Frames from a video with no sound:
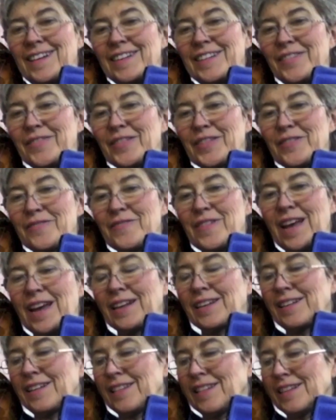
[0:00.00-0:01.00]
Different
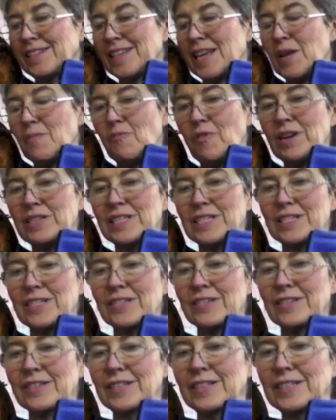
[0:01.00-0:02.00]
effect in the same
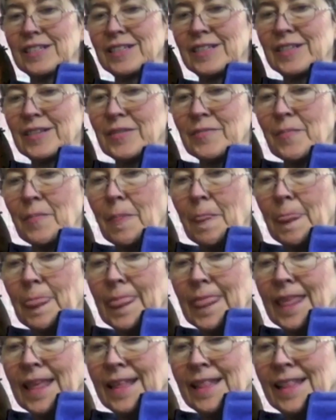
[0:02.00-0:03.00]
register.
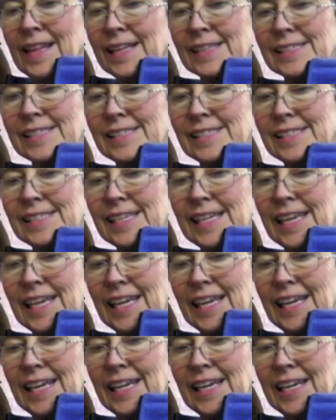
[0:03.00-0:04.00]
Let's
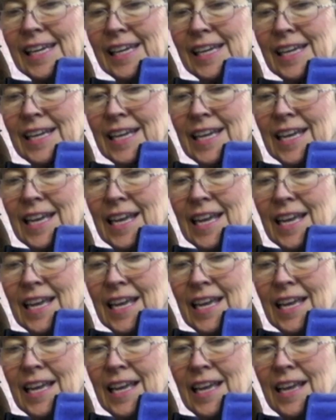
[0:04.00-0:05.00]
see.
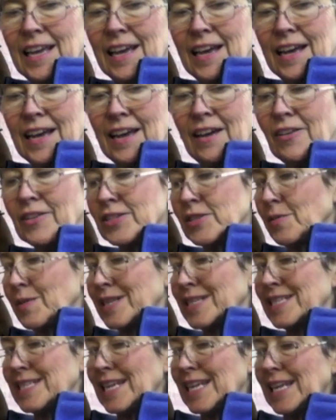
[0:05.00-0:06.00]
Also
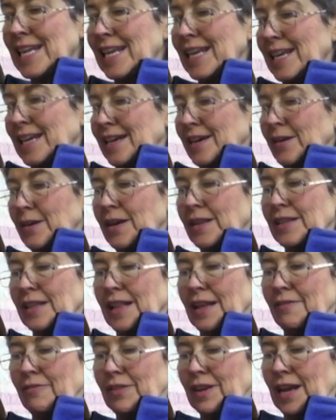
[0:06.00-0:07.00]
a D in the
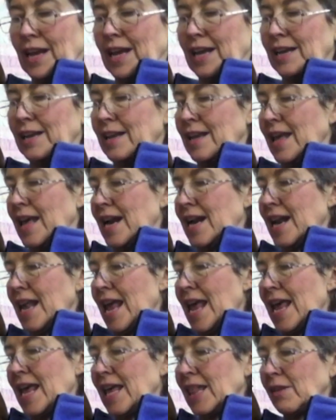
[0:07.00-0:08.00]
left hand and an
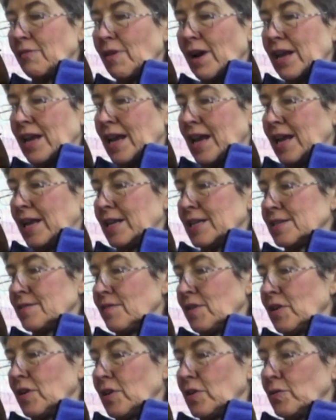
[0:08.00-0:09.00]
A in the right hand is
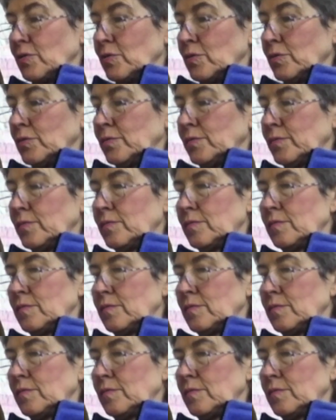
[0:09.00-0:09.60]
very cool.